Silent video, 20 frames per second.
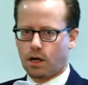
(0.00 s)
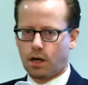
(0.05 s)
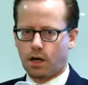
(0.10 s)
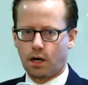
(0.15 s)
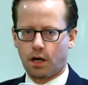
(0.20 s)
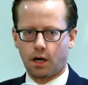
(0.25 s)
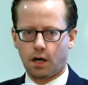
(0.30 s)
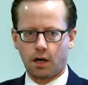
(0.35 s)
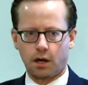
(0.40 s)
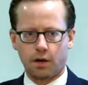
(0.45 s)

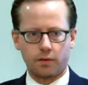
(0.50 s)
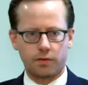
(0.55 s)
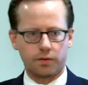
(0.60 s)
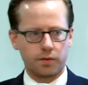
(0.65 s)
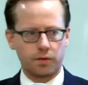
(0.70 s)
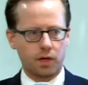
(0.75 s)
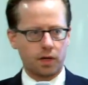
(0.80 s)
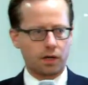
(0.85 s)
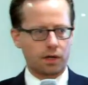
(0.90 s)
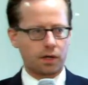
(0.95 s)

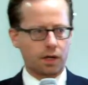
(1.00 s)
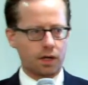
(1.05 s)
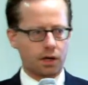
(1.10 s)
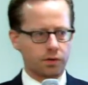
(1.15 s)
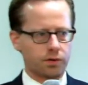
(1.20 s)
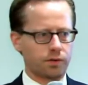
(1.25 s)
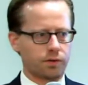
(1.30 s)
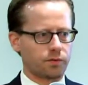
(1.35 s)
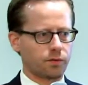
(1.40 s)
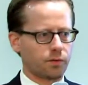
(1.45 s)
of
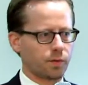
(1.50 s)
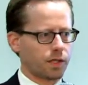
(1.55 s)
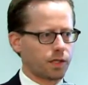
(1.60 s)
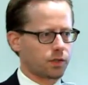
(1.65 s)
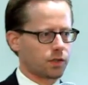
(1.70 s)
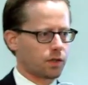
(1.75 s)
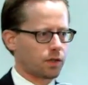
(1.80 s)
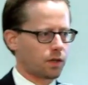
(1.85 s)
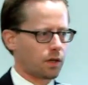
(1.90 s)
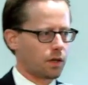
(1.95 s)
health
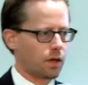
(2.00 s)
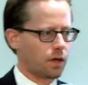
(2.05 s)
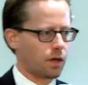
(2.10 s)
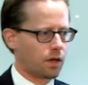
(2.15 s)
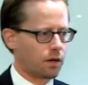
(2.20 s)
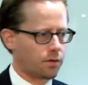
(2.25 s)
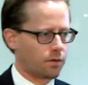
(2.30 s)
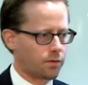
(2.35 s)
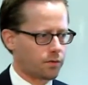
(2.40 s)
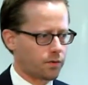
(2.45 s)
information
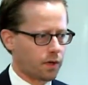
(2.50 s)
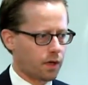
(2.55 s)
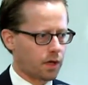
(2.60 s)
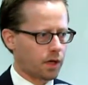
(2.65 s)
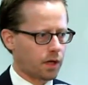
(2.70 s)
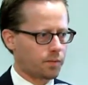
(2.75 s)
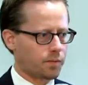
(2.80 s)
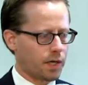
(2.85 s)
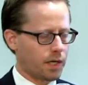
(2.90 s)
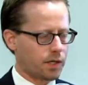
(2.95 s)
of
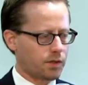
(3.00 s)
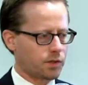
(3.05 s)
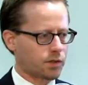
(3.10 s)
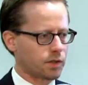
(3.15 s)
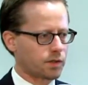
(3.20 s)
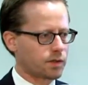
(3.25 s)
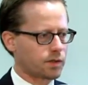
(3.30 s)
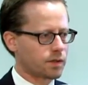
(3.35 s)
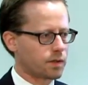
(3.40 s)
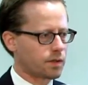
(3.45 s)

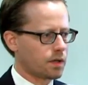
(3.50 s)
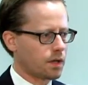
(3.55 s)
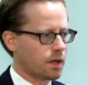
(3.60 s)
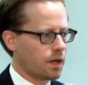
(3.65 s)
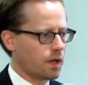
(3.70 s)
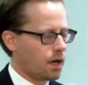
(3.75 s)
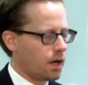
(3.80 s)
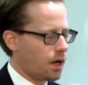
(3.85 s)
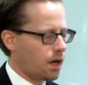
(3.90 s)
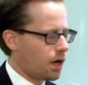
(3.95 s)
patients.
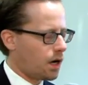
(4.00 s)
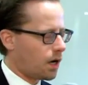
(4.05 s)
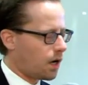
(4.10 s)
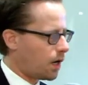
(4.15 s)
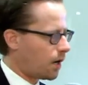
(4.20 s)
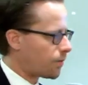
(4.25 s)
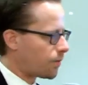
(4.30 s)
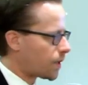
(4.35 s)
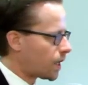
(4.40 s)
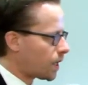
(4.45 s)

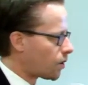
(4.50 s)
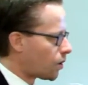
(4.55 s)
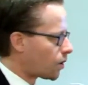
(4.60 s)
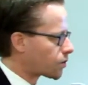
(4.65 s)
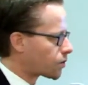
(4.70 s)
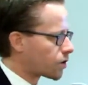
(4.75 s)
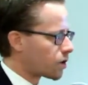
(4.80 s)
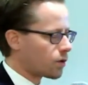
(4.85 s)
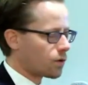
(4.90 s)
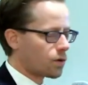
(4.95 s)
It
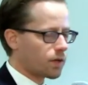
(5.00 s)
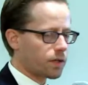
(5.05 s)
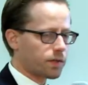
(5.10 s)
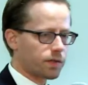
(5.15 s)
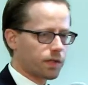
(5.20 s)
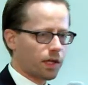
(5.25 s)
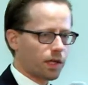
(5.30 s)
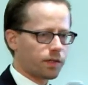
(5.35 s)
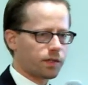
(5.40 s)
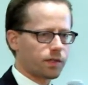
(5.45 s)
also
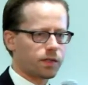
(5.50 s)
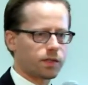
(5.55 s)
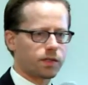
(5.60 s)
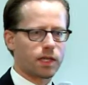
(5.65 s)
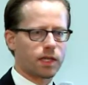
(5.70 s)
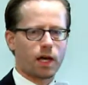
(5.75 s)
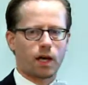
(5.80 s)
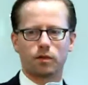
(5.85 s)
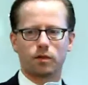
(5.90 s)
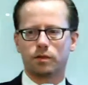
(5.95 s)
has
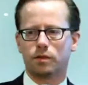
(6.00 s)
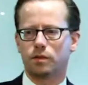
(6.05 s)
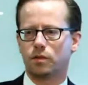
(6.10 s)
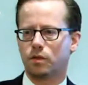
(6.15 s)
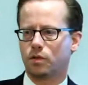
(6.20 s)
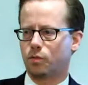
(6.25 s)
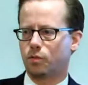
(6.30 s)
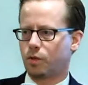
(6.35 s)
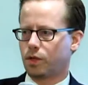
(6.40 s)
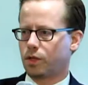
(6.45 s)
licensed out
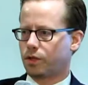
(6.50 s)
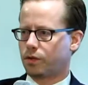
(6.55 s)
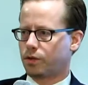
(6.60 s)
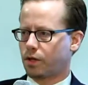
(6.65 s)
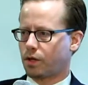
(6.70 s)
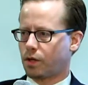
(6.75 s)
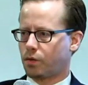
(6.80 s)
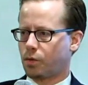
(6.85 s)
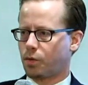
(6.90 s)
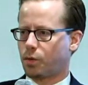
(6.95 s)
with
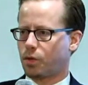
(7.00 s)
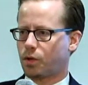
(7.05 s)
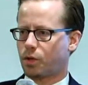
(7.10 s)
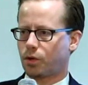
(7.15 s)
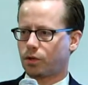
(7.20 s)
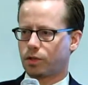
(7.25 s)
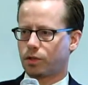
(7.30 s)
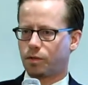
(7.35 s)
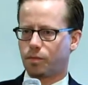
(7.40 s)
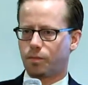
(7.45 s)
what we
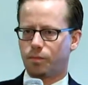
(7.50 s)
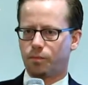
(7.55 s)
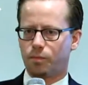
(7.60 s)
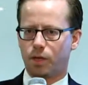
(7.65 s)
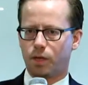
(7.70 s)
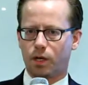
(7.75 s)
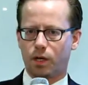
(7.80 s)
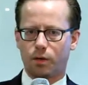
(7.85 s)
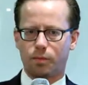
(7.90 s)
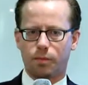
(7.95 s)
called in
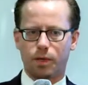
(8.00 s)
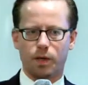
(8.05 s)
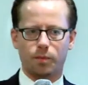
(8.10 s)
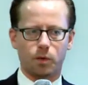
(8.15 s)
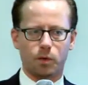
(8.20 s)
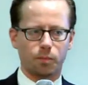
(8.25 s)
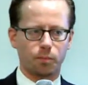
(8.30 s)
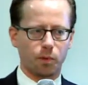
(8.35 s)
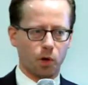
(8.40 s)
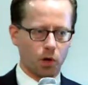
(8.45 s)
the
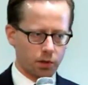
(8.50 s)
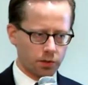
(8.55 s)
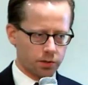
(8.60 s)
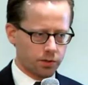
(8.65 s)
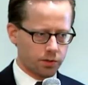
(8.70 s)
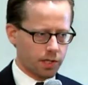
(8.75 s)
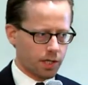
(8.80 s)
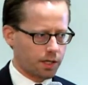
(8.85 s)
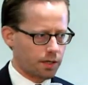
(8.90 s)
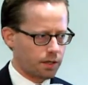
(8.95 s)
paper
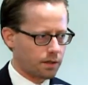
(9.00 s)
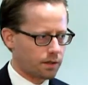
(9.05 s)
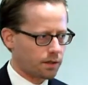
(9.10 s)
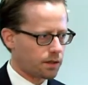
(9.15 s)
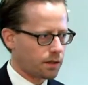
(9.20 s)
partner data